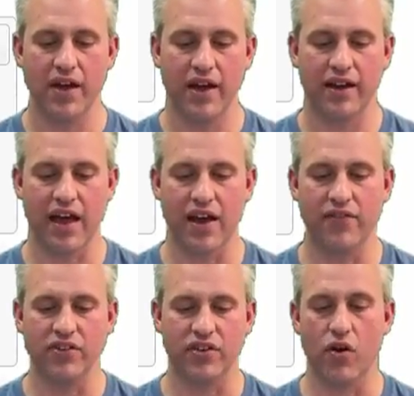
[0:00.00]
it kind of
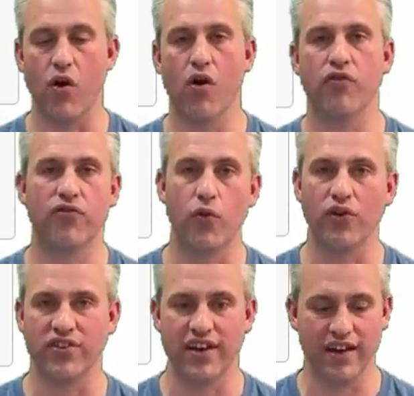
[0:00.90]
is in all 4
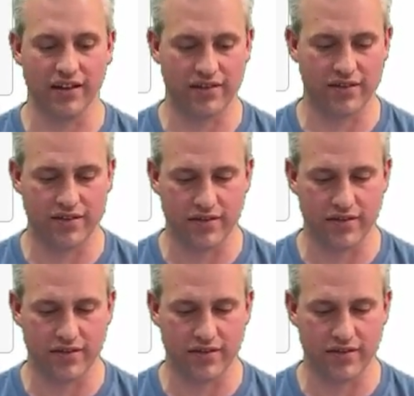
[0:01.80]
states.